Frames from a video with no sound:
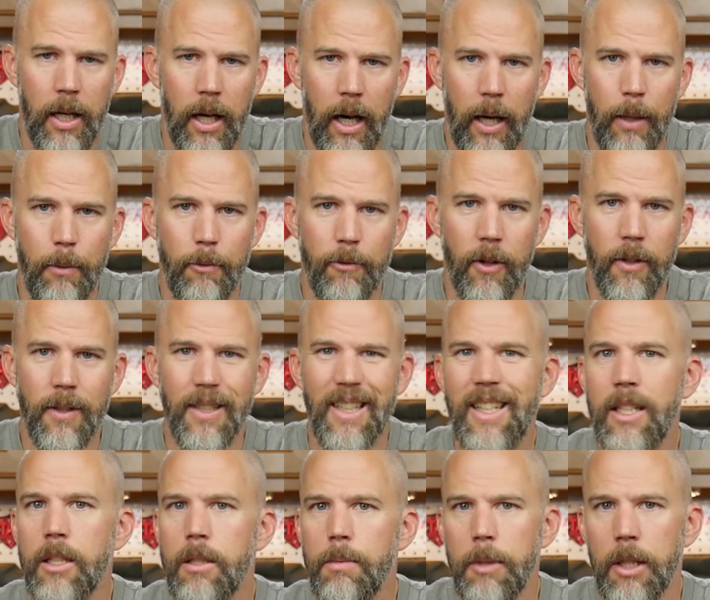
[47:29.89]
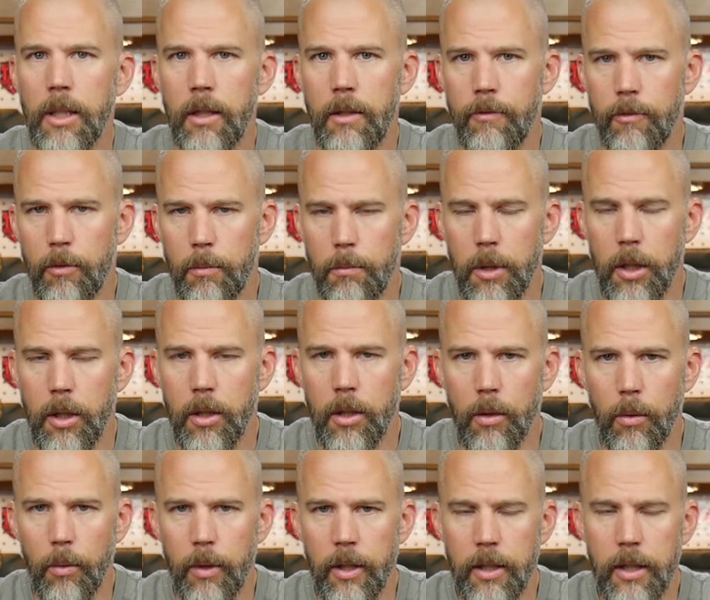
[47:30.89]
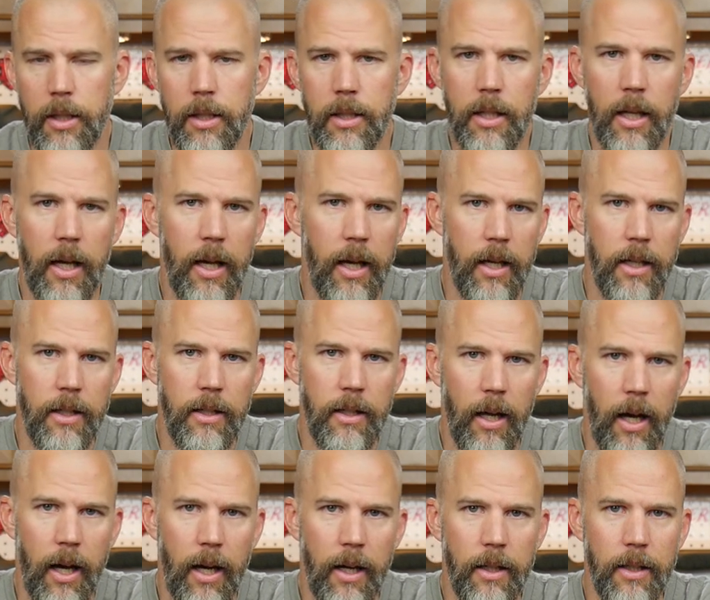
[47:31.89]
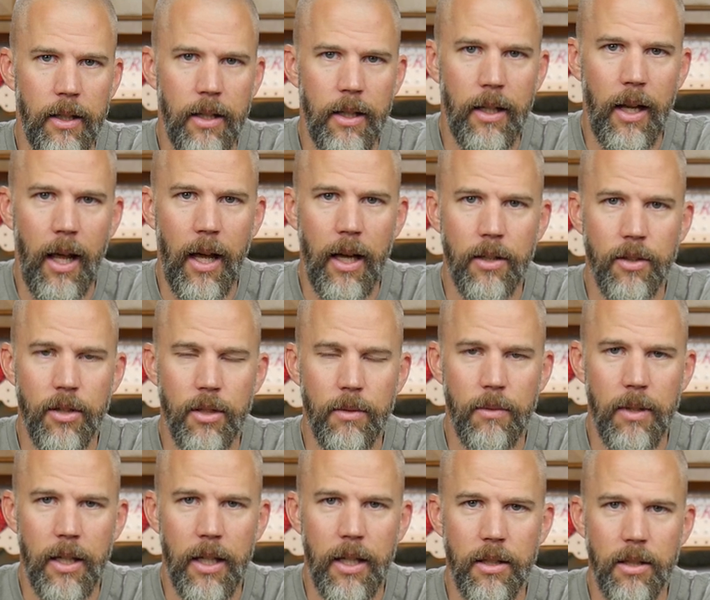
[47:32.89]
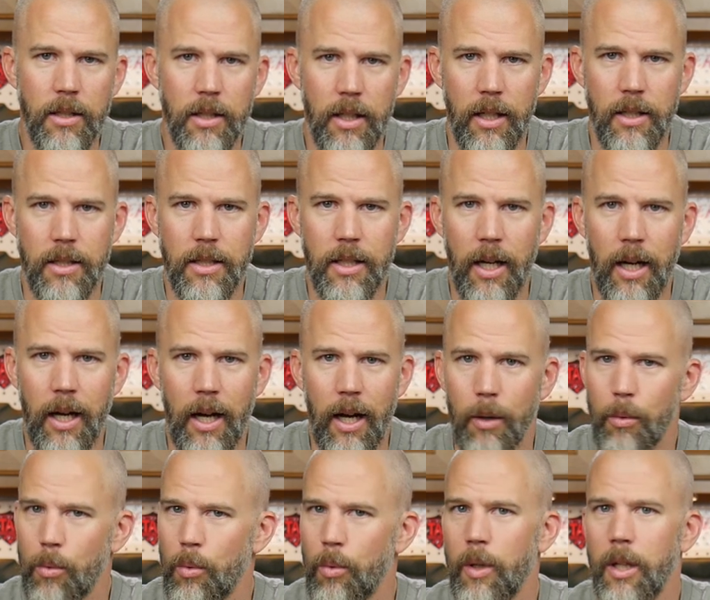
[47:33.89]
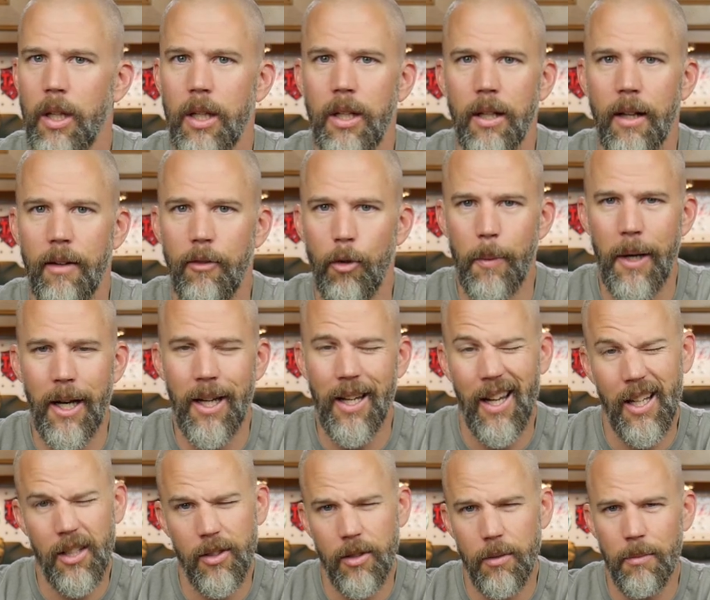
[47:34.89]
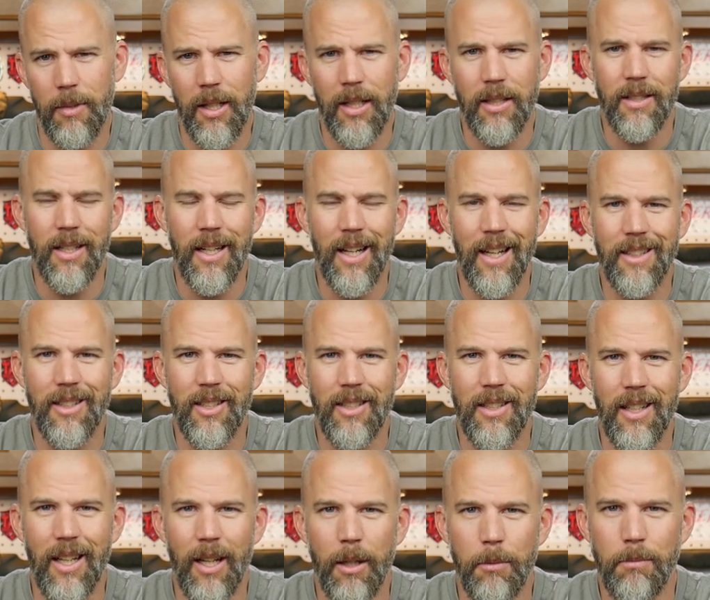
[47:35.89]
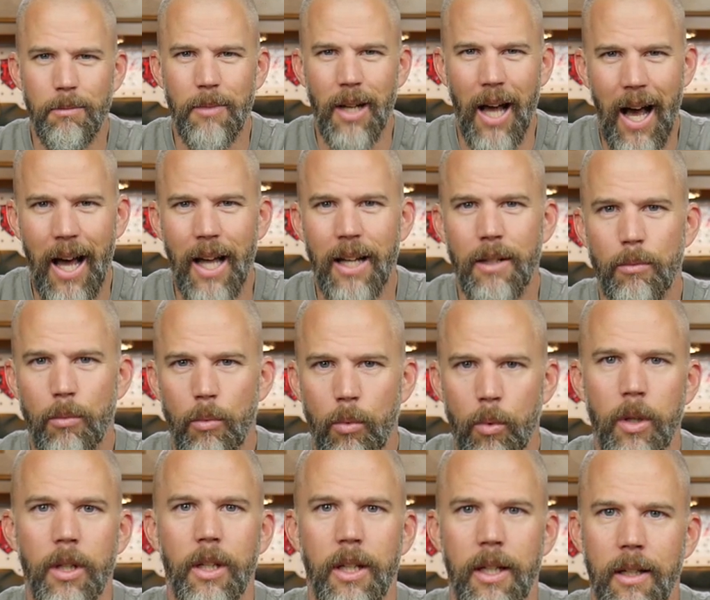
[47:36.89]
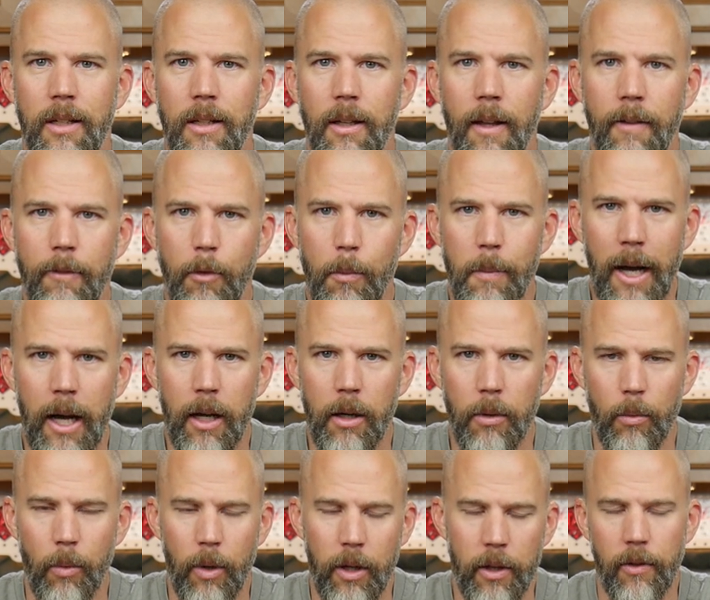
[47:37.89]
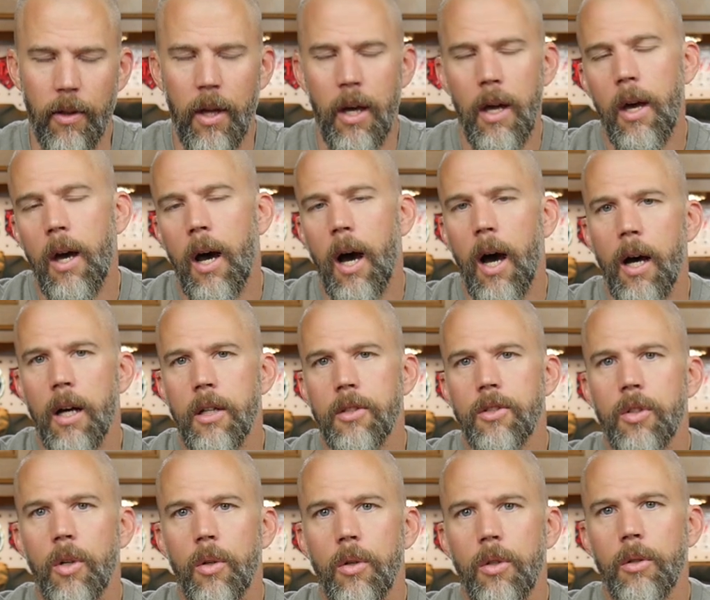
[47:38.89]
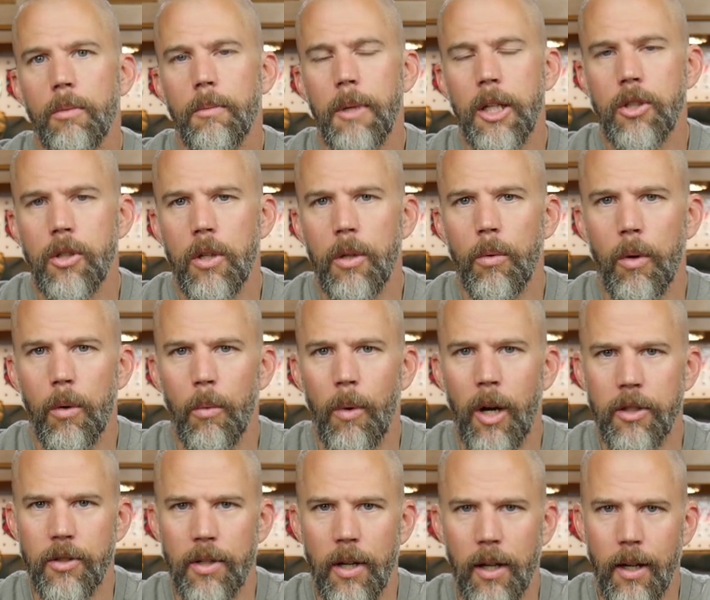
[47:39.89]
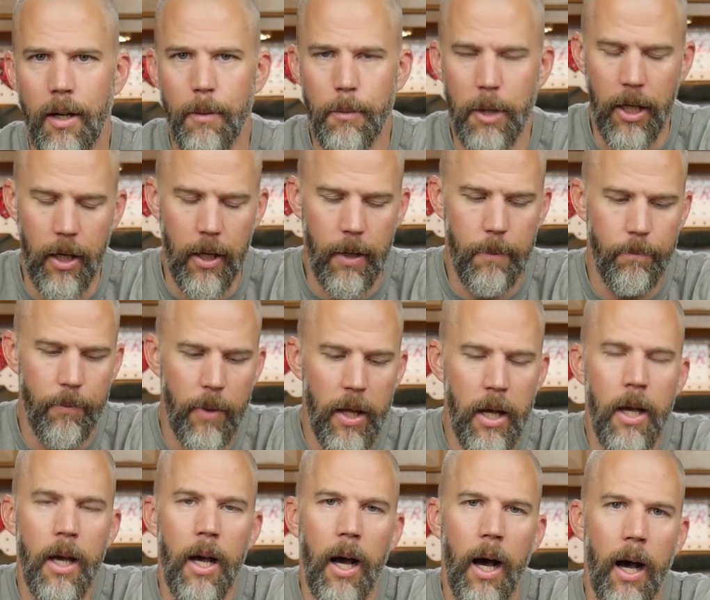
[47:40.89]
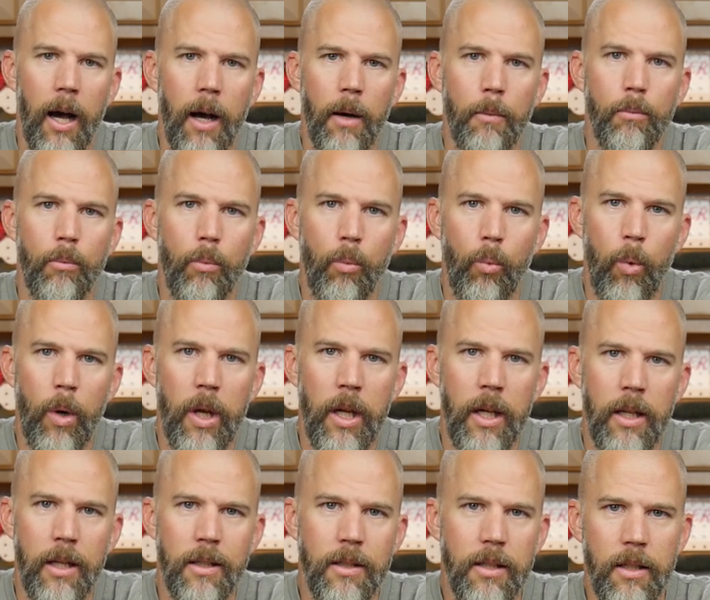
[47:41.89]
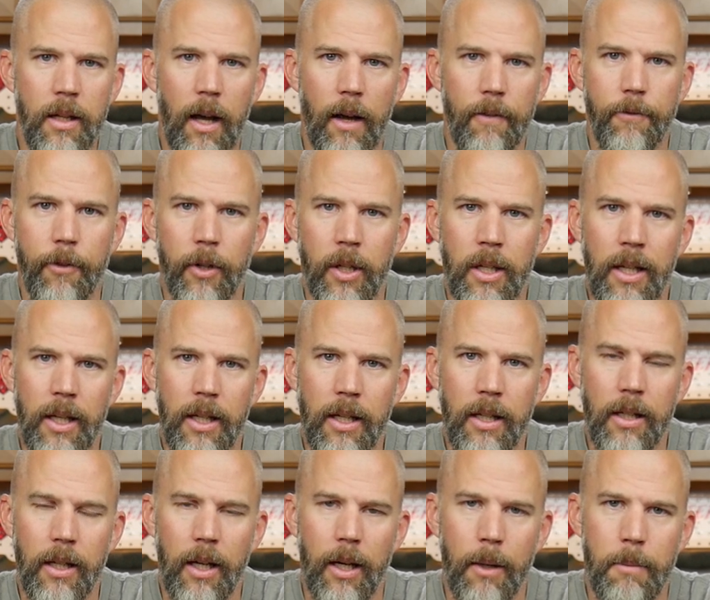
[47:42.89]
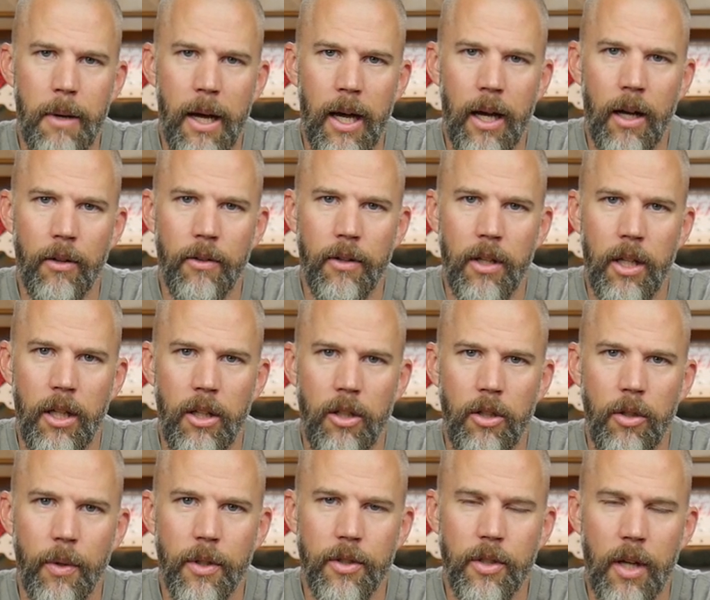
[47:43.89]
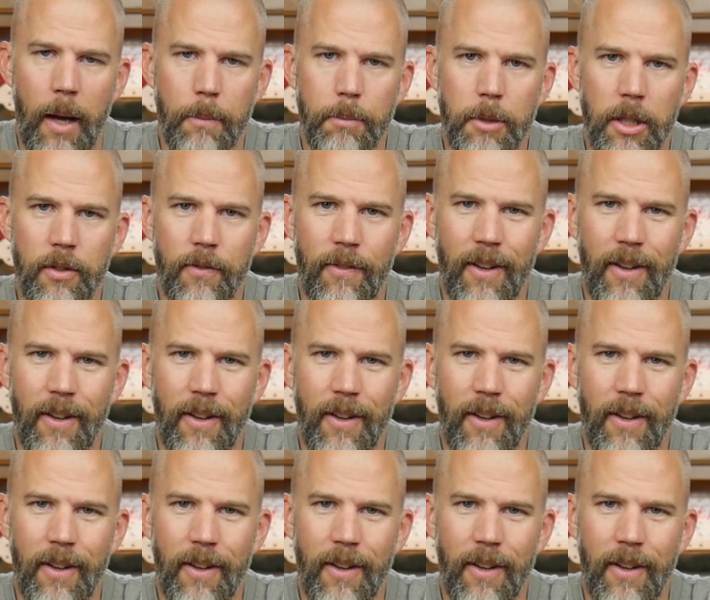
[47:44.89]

I'm fairly intimately familiar with it, and uh, it has some things that uh, I really love about it. It has some things that I am not really in love about it with. Uh, so you'll make sure you want to watch that coming up. Um, we did not forget about the U S Optics